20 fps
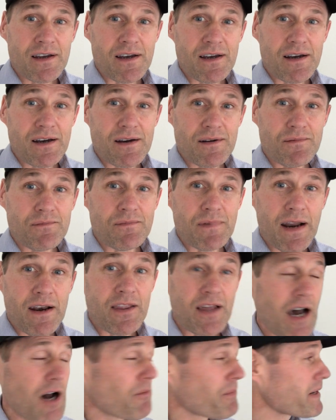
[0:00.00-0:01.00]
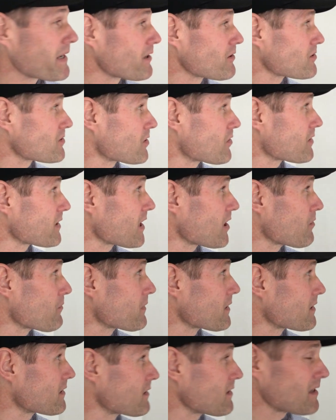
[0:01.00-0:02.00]
I don't know how many years ago now,
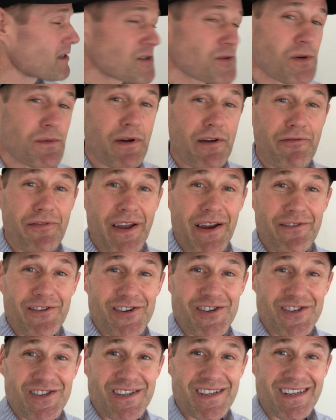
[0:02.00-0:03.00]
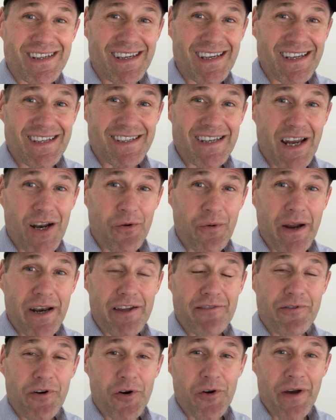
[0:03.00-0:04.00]
but it's one of my favorites. It's not a
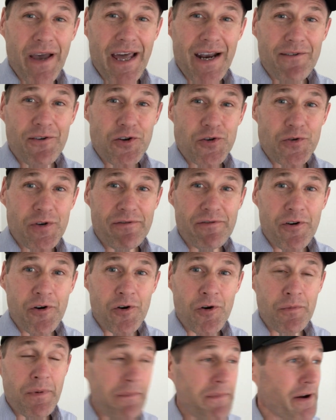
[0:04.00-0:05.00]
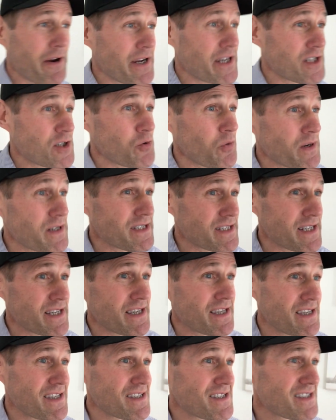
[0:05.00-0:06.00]
wedding photo, anniversary photo. Been married
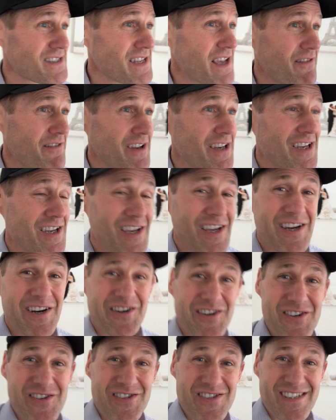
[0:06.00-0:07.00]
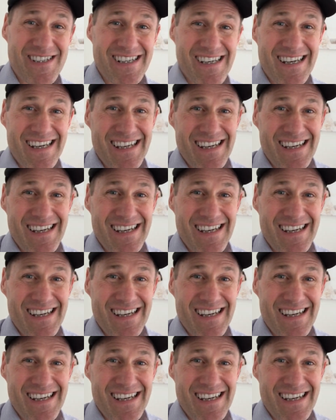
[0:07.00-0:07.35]
27 years.